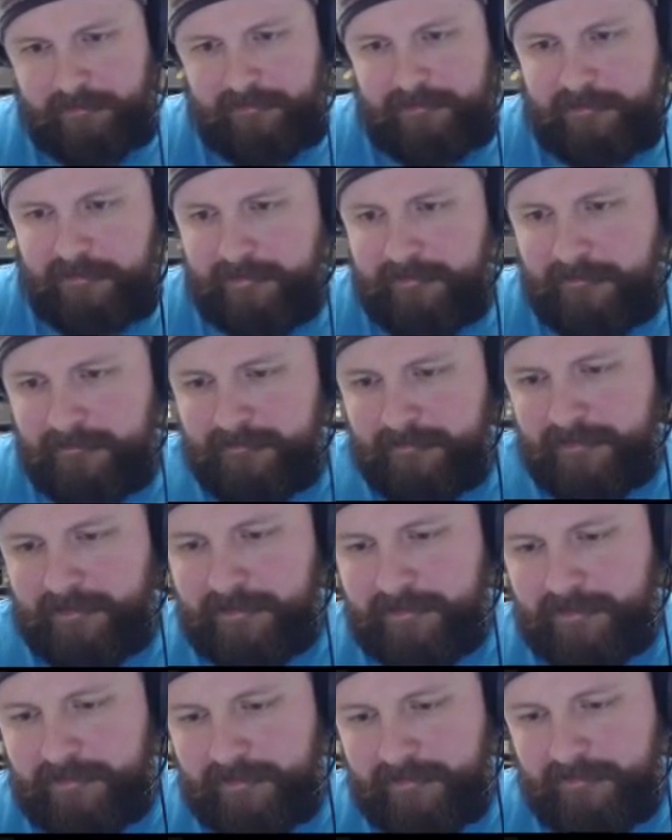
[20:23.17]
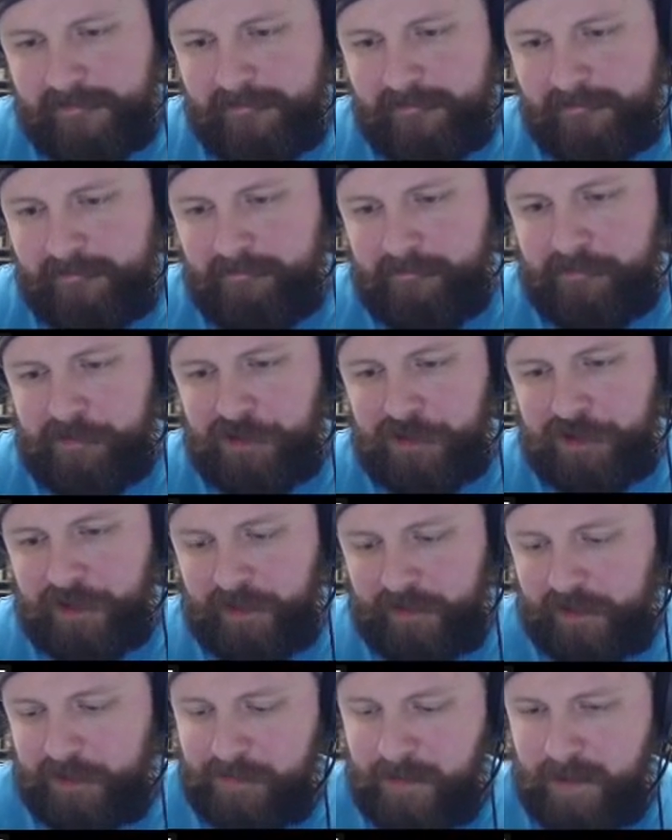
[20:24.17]
There we go.
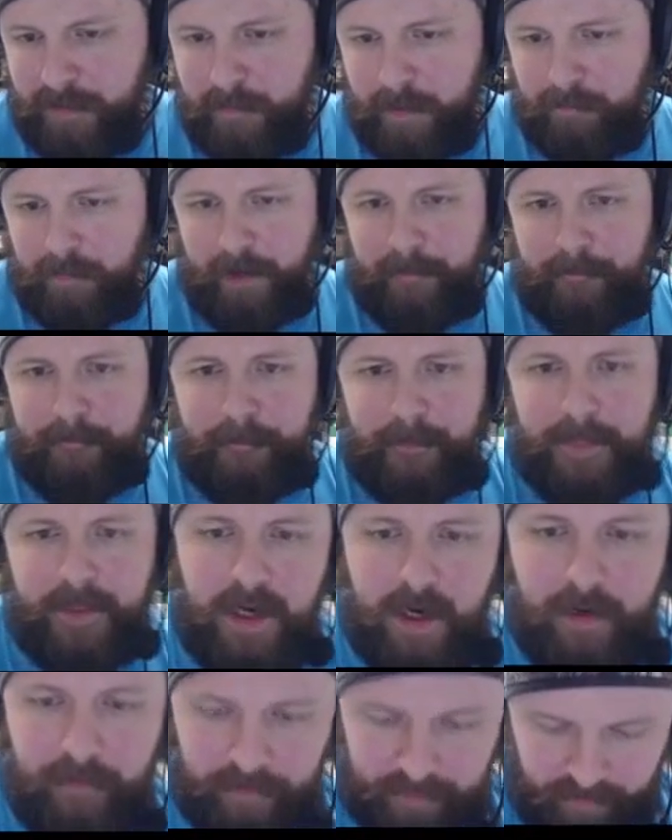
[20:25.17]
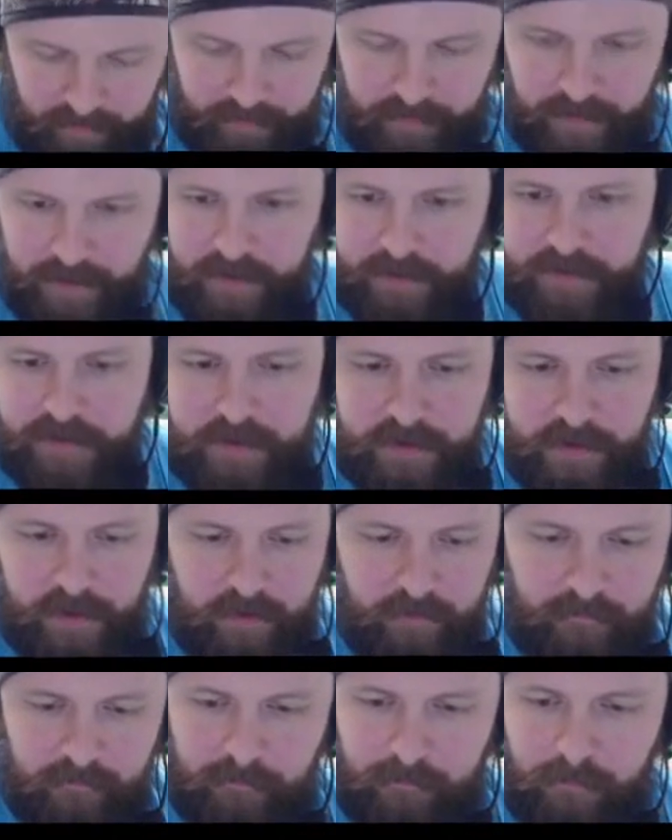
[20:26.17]
Shade this bad boy. Blap. There we go. Yes.
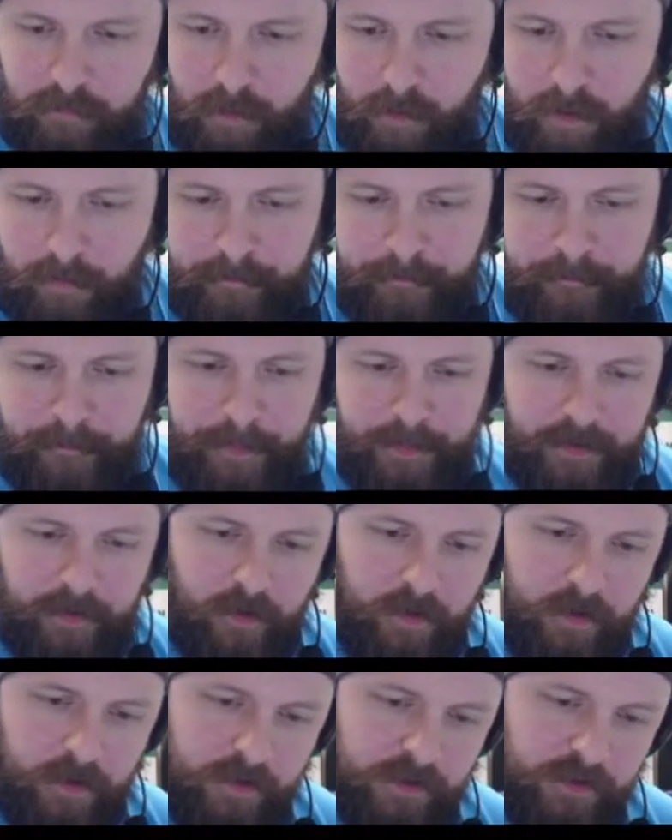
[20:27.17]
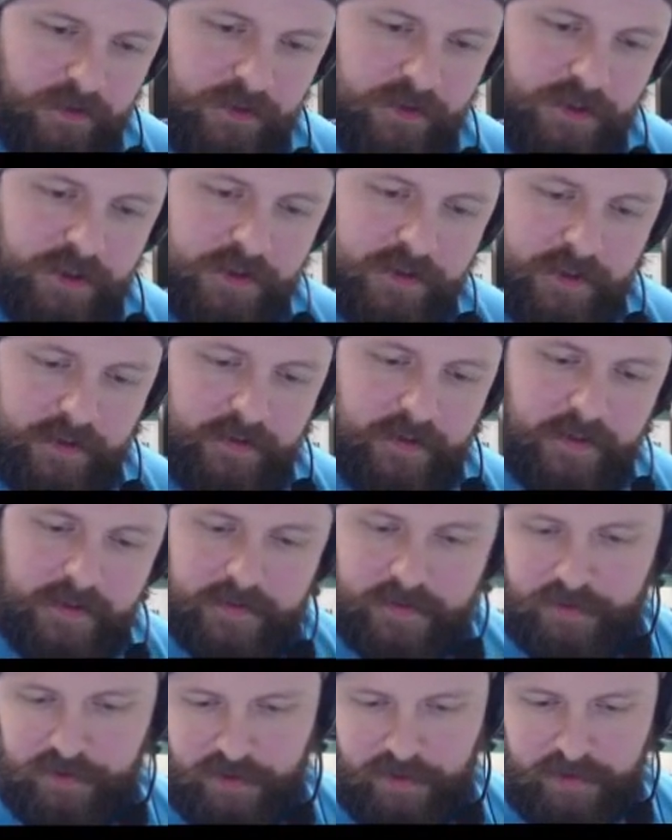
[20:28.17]
Blap. Just like
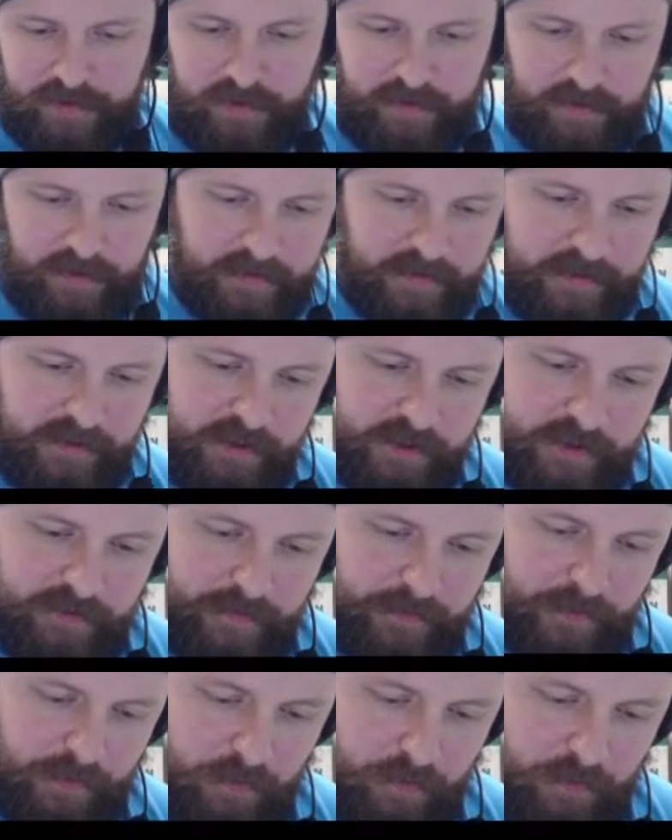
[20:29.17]
this. Just like this. Just around the